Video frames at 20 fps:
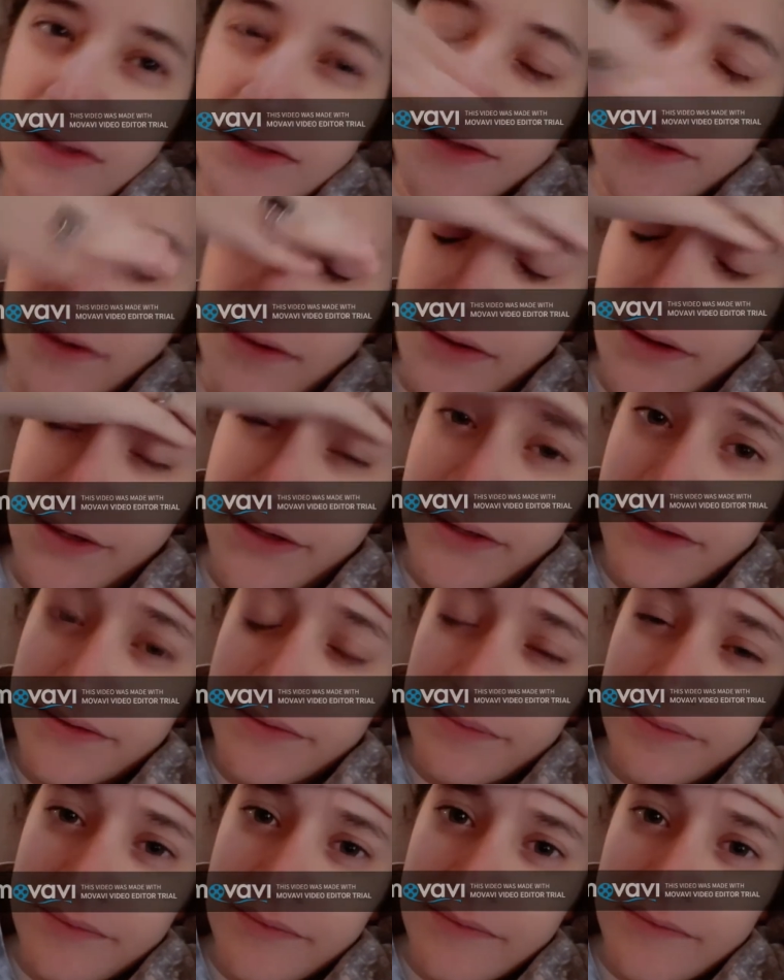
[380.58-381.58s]
Sorry.
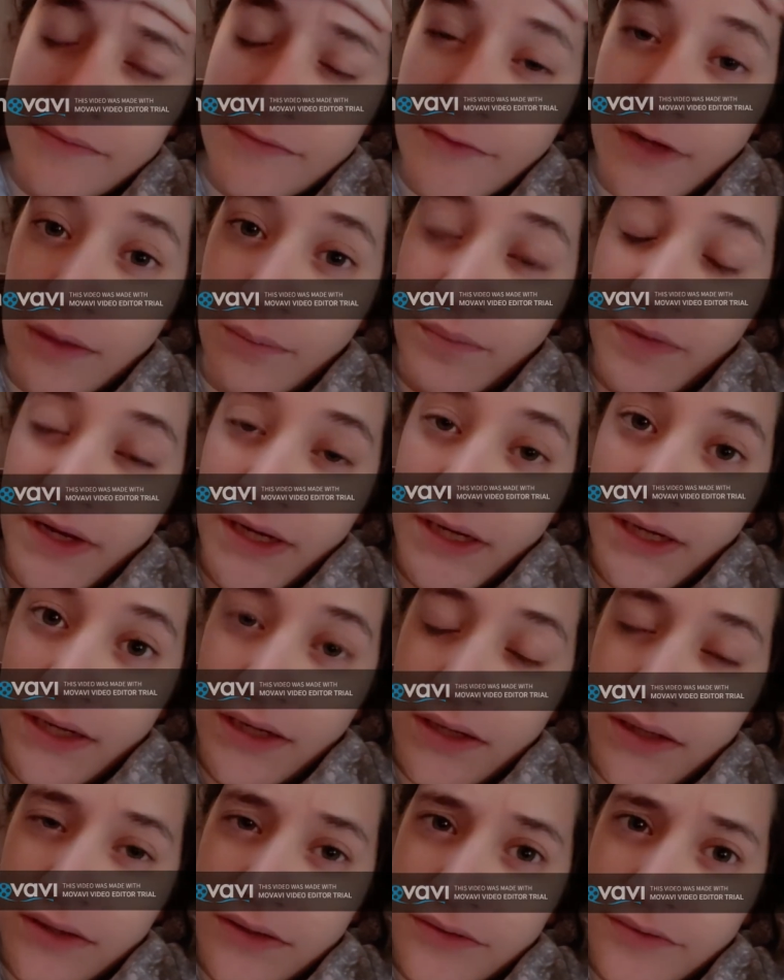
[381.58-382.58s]
Being
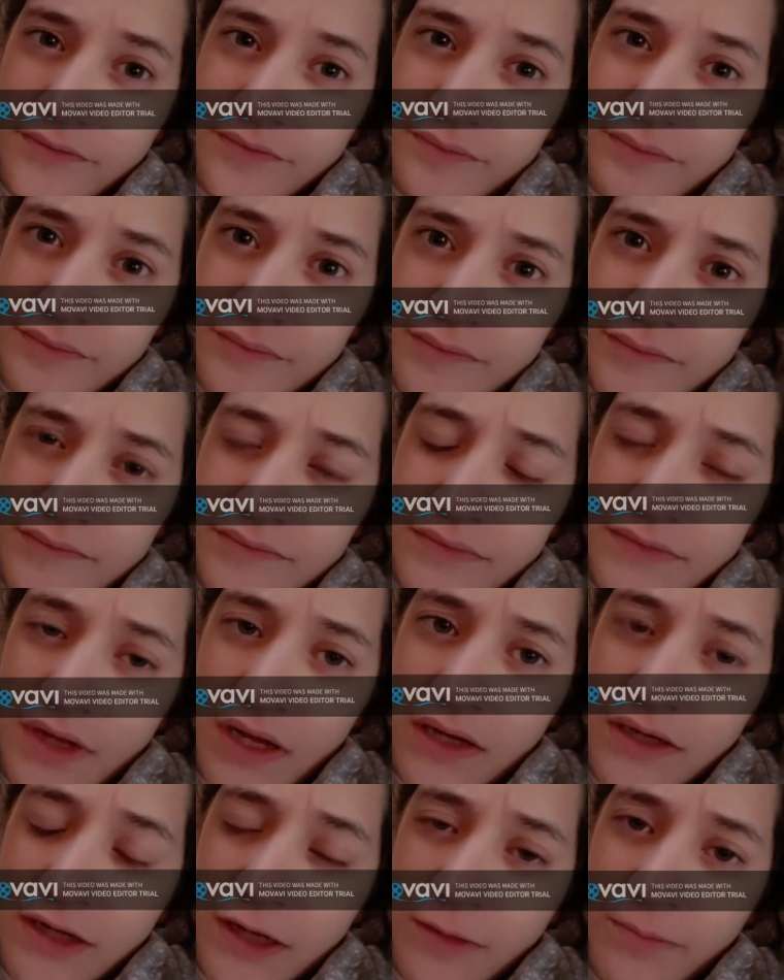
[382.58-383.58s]
a
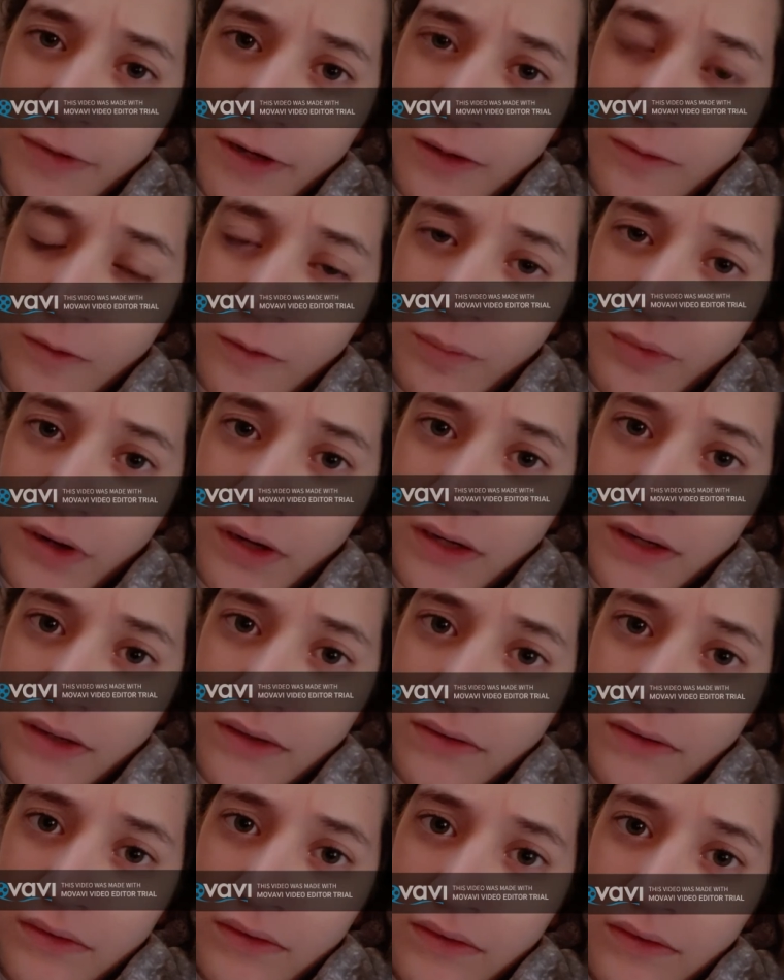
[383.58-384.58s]
diabetic while pregnant.